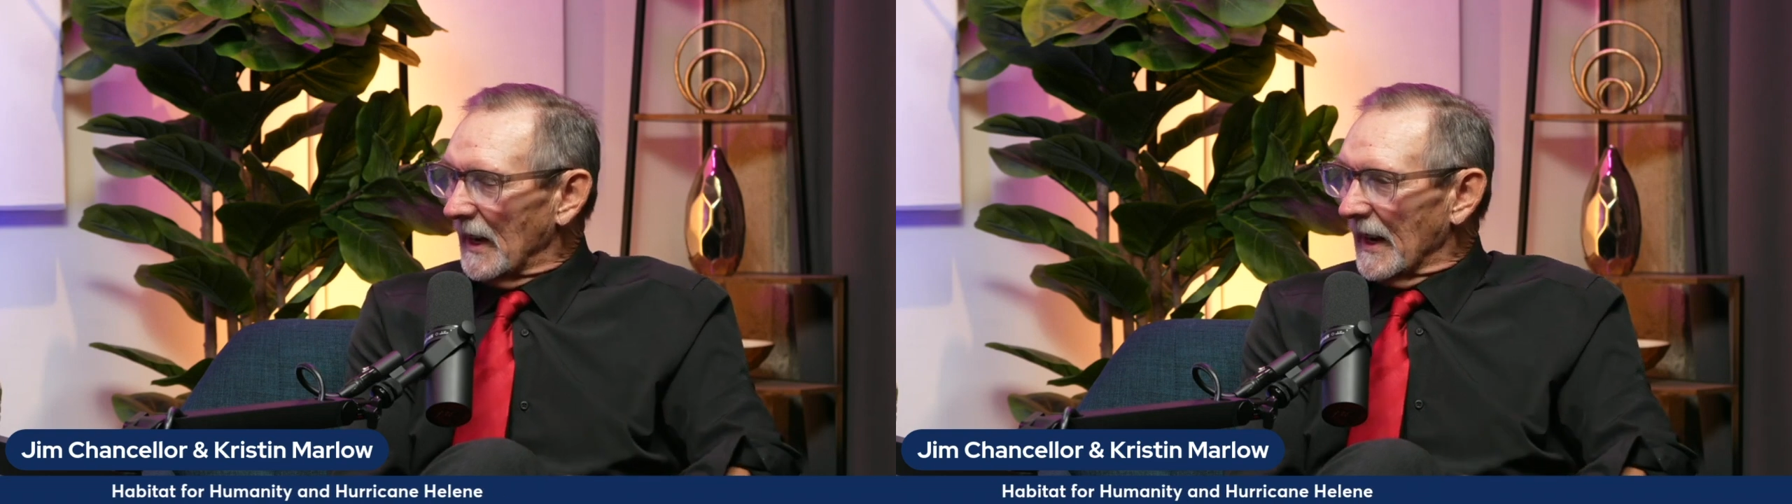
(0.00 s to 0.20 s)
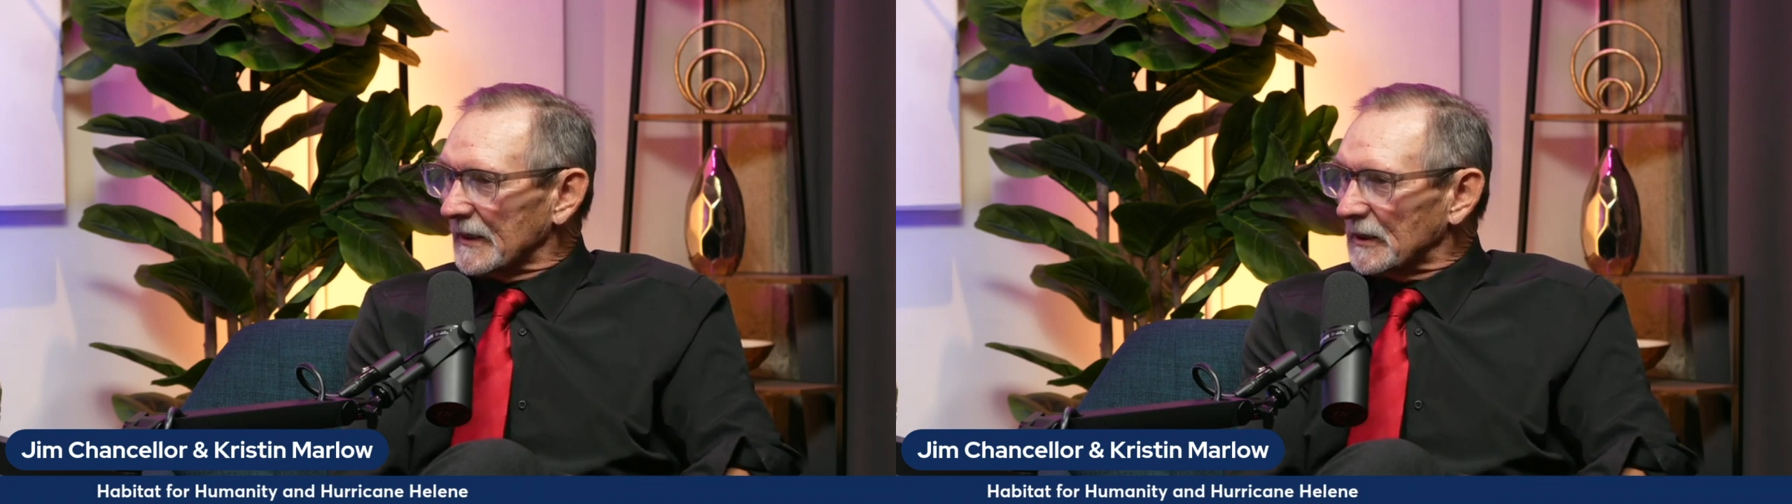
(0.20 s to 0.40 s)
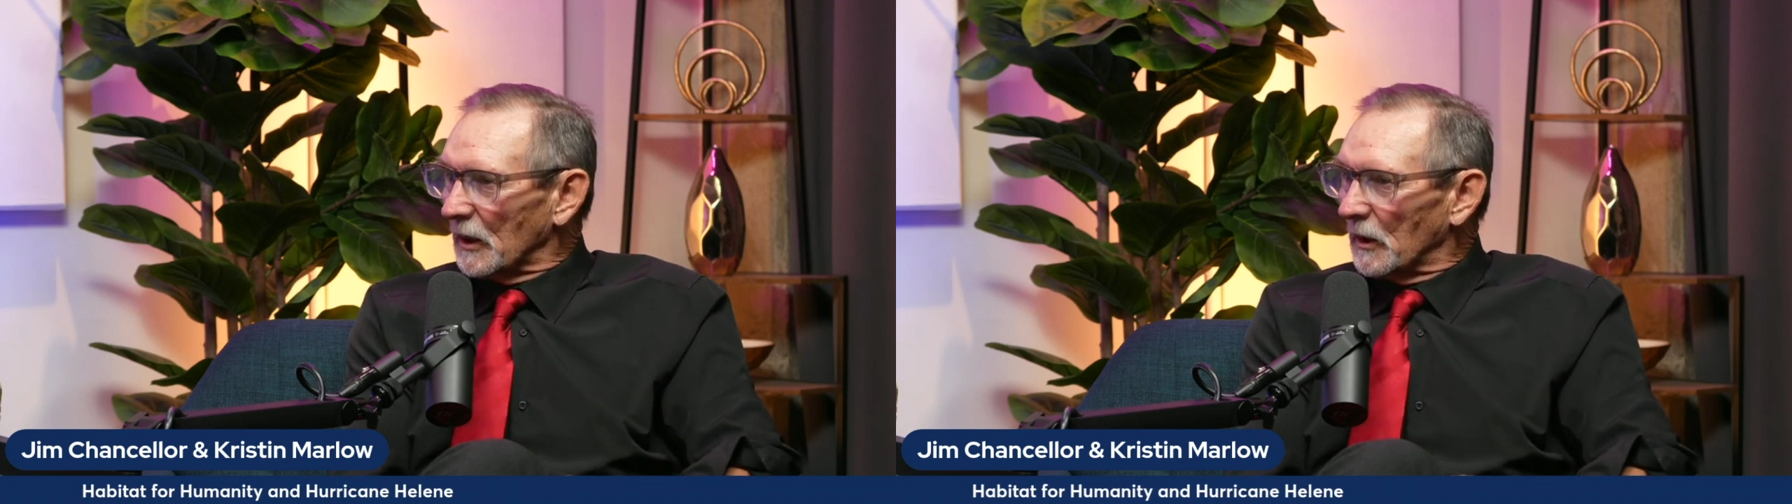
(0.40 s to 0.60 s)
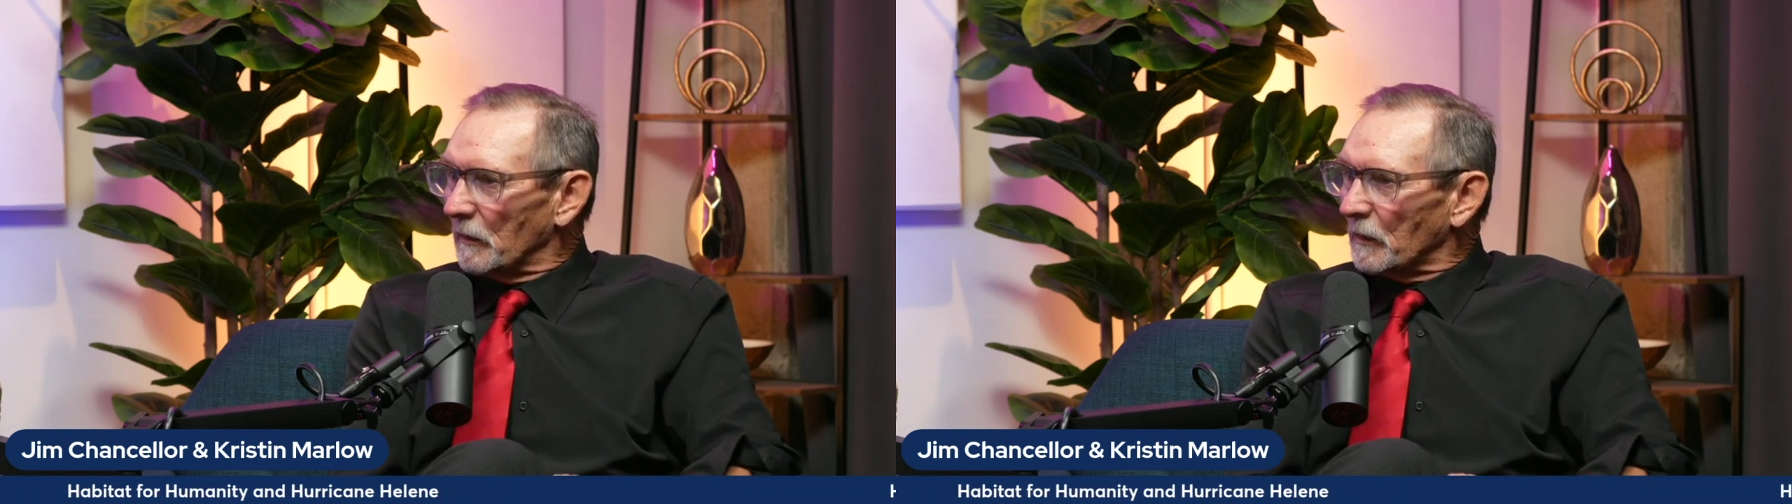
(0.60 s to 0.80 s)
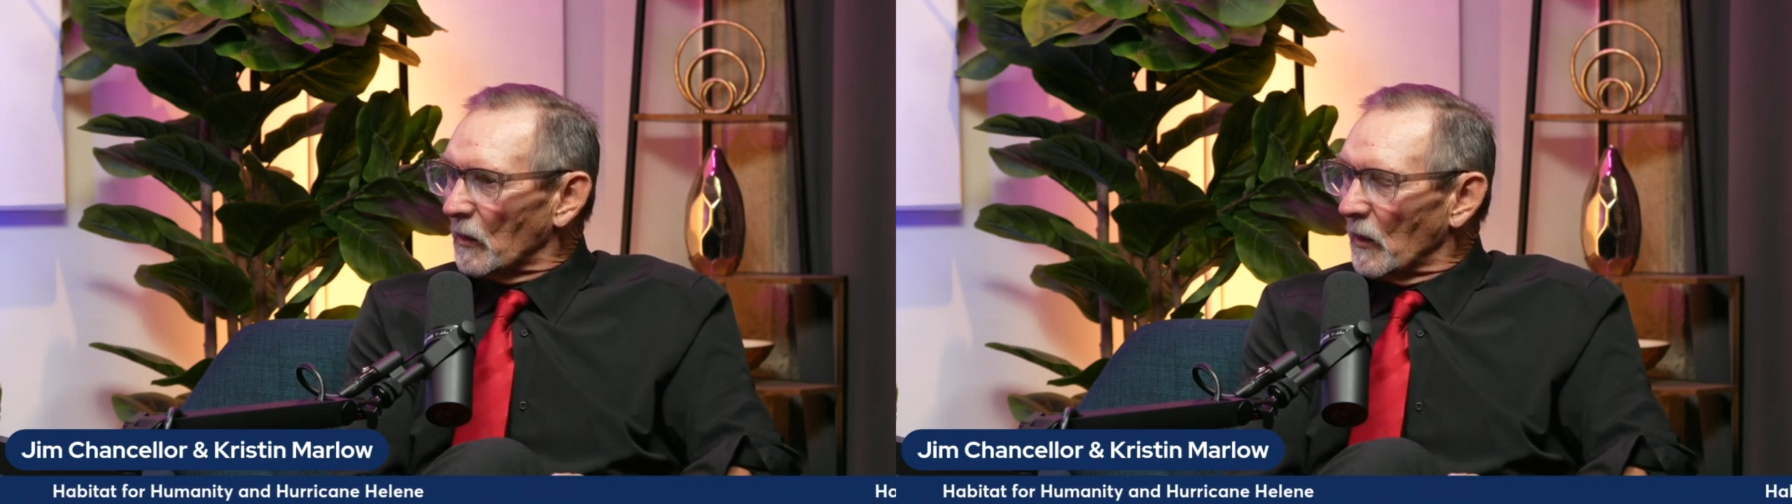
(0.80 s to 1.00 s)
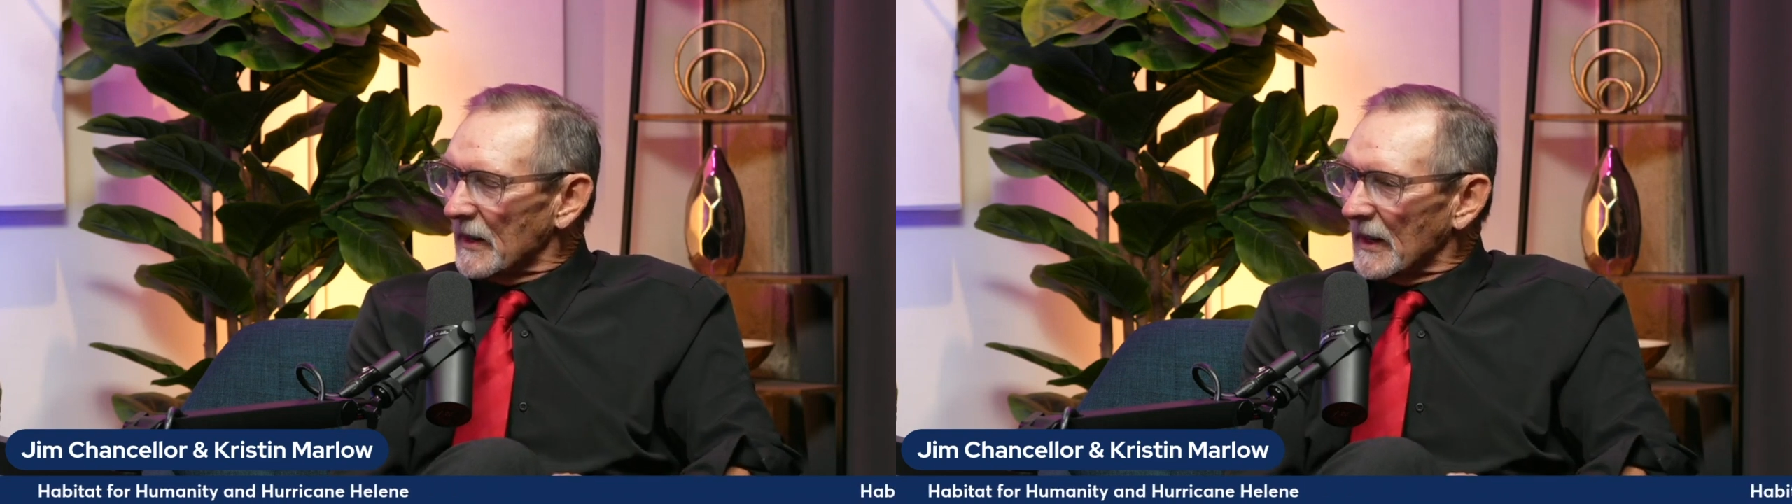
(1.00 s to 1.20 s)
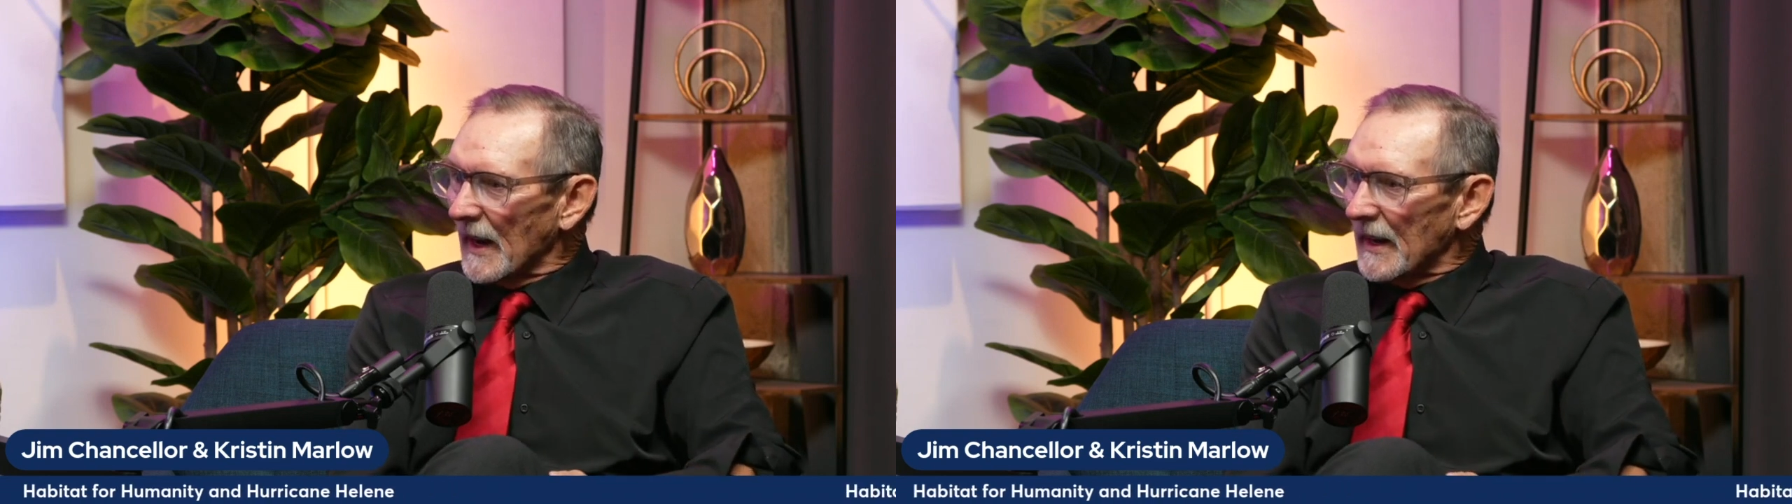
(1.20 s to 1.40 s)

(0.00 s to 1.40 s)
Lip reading: And so when you got